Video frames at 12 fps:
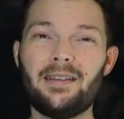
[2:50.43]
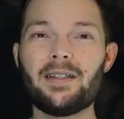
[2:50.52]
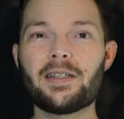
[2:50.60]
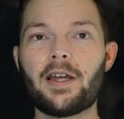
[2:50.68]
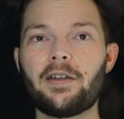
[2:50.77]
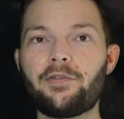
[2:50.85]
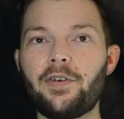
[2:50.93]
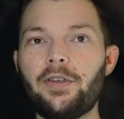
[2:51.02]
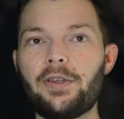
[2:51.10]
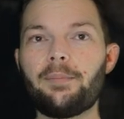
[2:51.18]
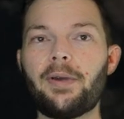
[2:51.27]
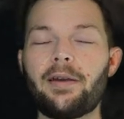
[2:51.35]
This kind of
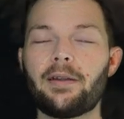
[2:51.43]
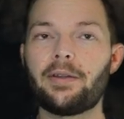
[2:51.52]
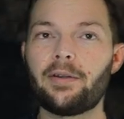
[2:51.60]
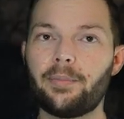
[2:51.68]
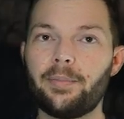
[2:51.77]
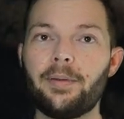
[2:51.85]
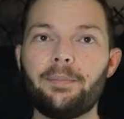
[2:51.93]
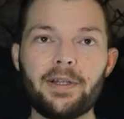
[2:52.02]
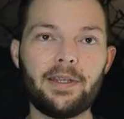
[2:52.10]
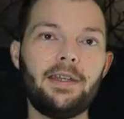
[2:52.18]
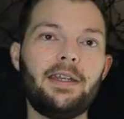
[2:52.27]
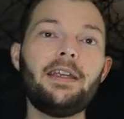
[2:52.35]
freaked him out a little bit,
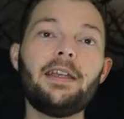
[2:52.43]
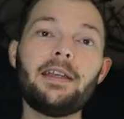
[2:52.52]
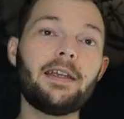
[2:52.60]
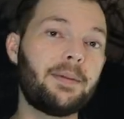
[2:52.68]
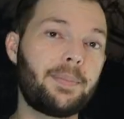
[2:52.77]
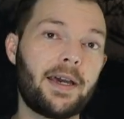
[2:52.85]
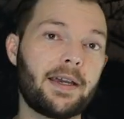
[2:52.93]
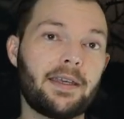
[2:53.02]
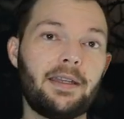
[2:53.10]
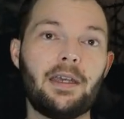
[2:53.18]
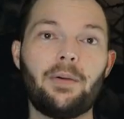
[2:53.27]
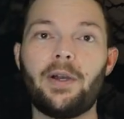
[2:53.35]
but he needed to get back
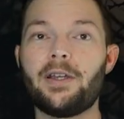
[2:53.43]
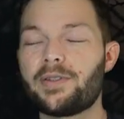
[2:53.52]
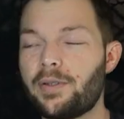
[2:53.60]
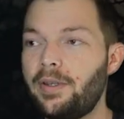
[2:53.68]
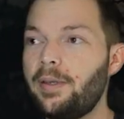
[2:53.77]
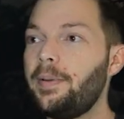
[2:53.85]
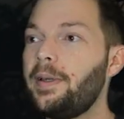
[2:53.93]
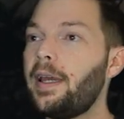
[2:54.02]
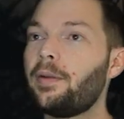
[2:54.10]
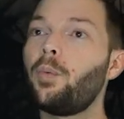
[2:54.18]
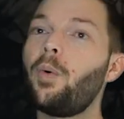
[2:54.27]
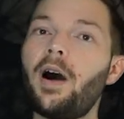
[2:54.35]
anyway, so he
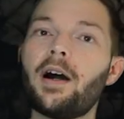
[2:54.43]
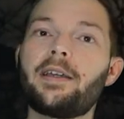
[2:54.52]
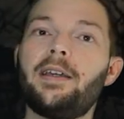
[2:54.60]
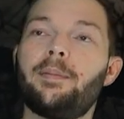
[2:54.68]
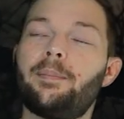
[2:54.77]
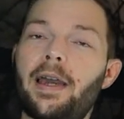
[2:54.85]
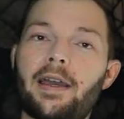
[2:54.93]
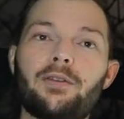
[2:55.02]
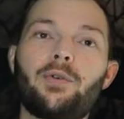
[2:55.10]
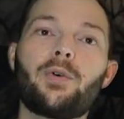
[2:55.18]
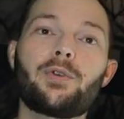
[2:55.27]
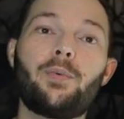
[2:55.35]
began walking back
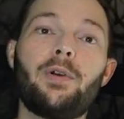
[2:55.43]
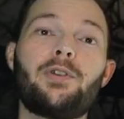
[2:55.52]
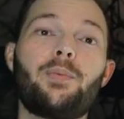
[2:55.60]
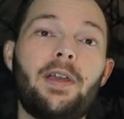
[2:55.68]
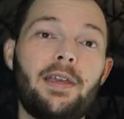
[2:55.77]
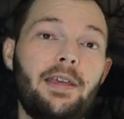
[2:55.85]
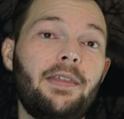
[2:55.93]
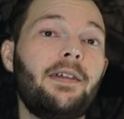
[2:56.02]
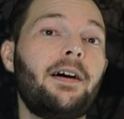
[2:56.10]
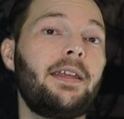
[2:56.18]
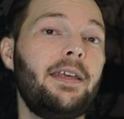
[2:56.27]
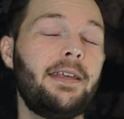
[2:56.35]
towards which way he
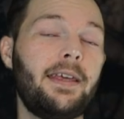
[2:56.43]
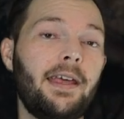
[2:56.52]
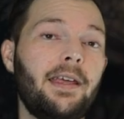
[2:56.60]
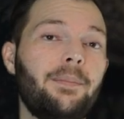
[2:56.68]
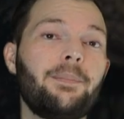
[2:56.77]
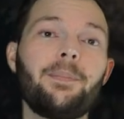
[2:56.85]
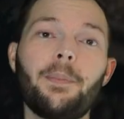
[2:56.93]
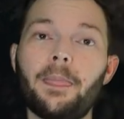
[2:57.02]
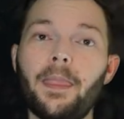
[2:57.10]
thought he came.